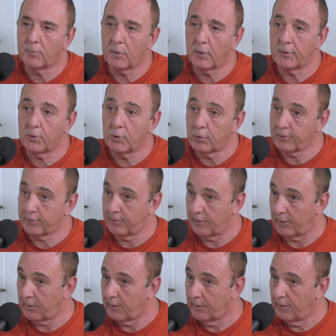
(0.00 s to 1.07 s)
and my
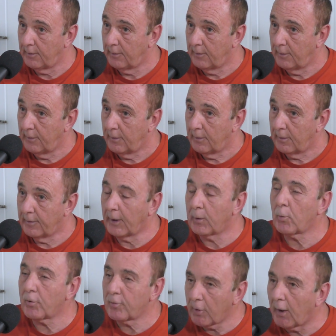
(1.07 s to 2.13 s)
daughter,
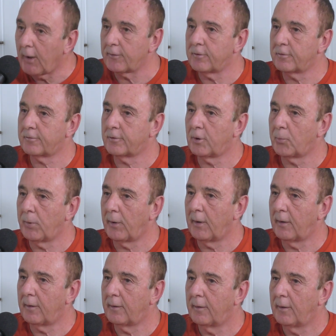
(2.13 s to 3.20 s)
they were right to stop
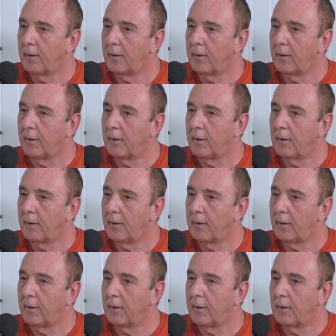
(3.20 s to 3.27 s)
it.